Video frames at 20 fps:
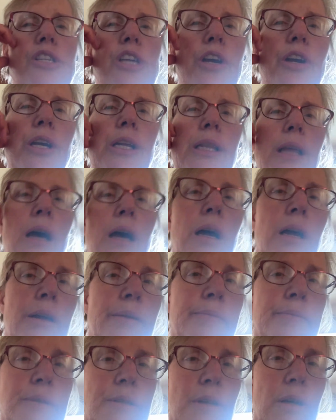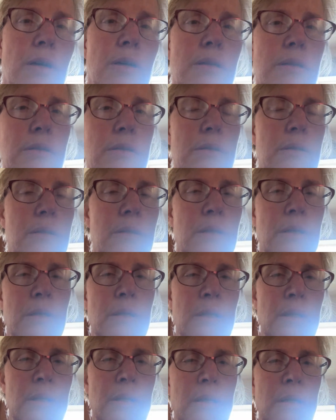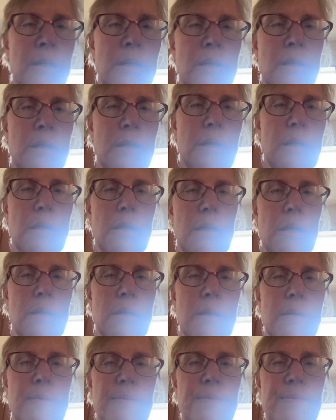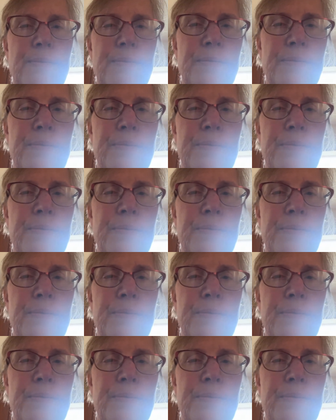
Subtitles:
cherry lime salt. That's